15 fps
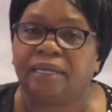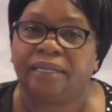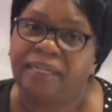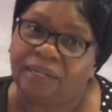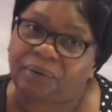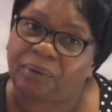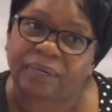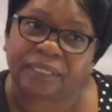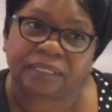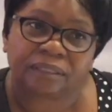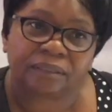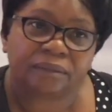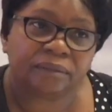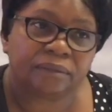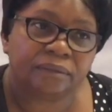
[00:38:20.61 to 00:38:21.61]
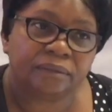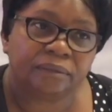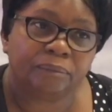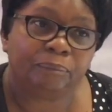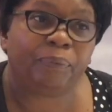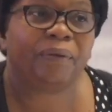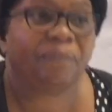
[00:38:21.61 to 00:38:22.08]
He wrote
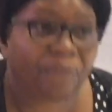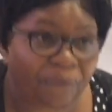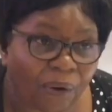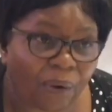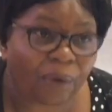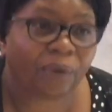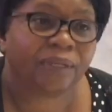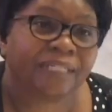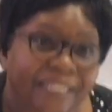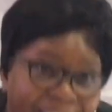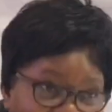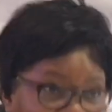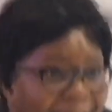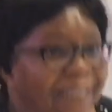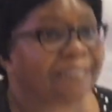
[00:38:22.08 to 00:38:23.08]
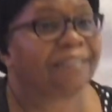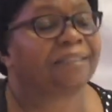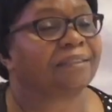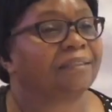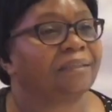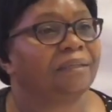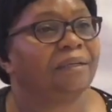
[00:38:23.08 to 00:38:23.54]
before the Dark Ages.